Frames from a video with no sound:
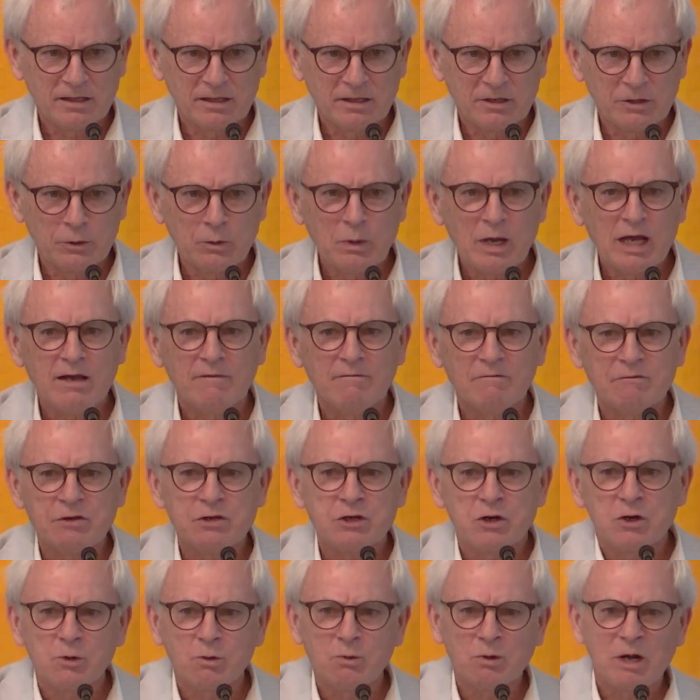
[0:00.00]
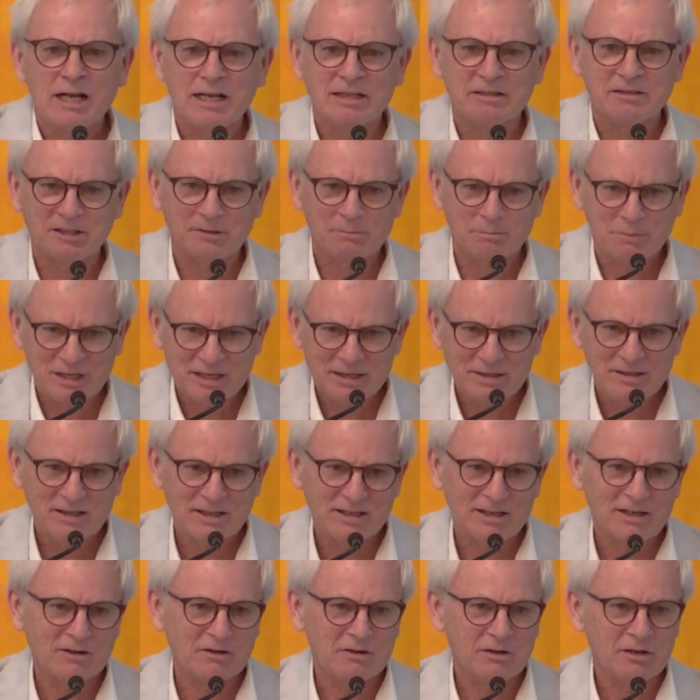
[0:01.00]
You have no right to be
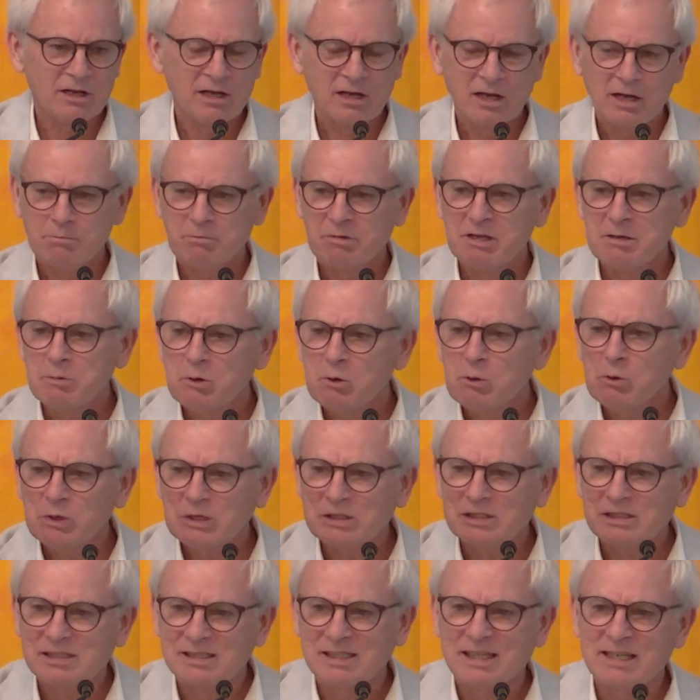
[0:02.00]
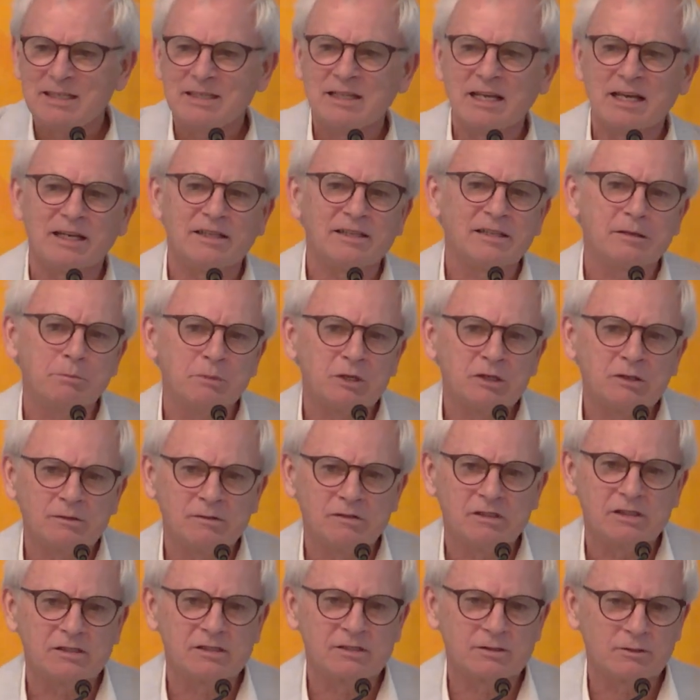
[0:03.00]
there." People would say that in the middle of
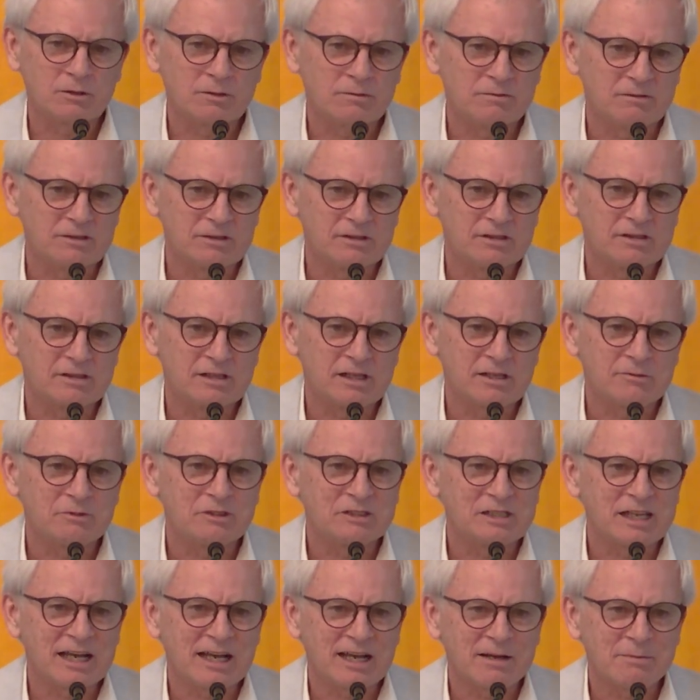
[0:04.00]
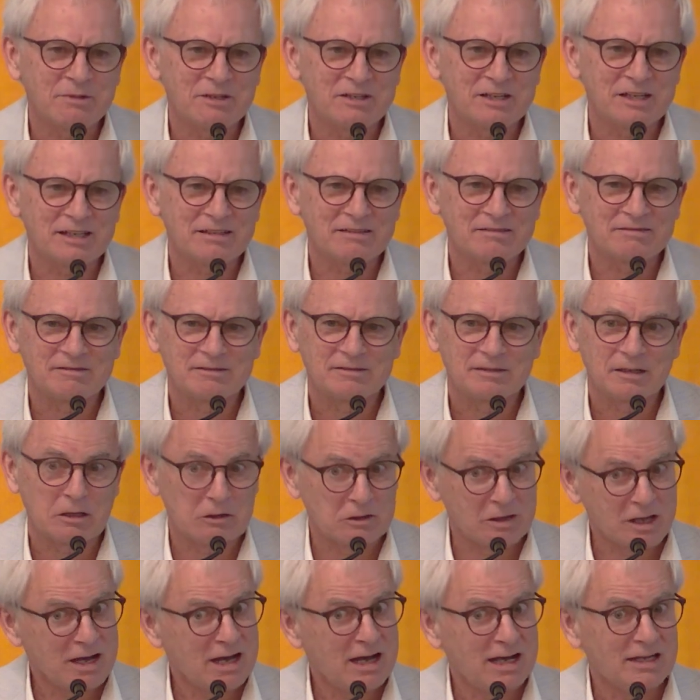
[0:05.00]
the service. That was happening a
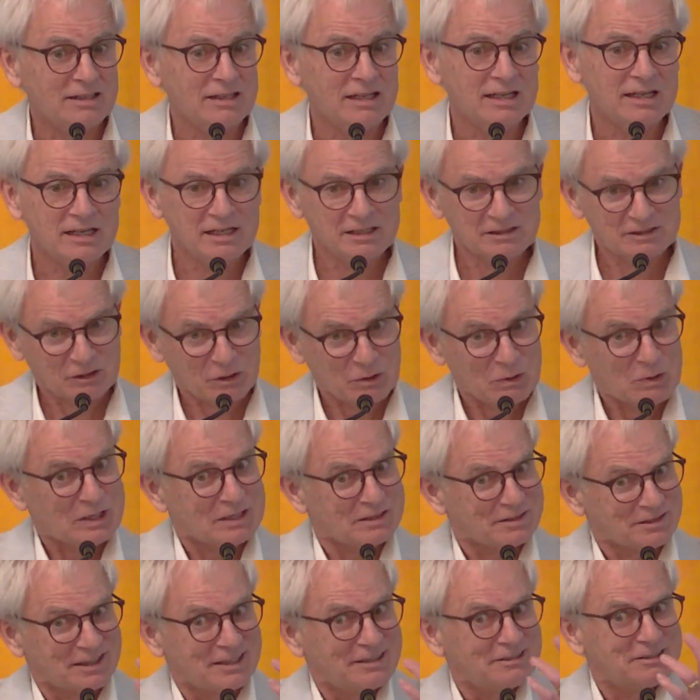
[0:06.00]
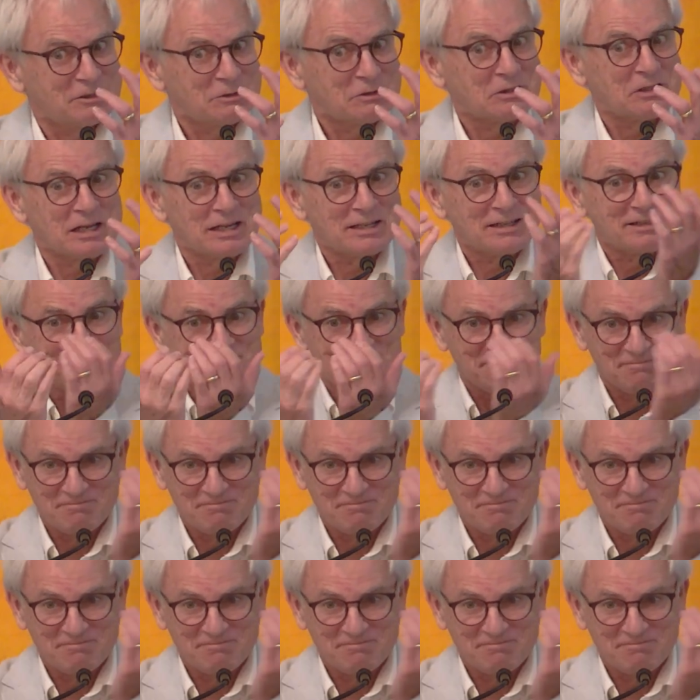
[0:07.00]
lot. So it led to a lot of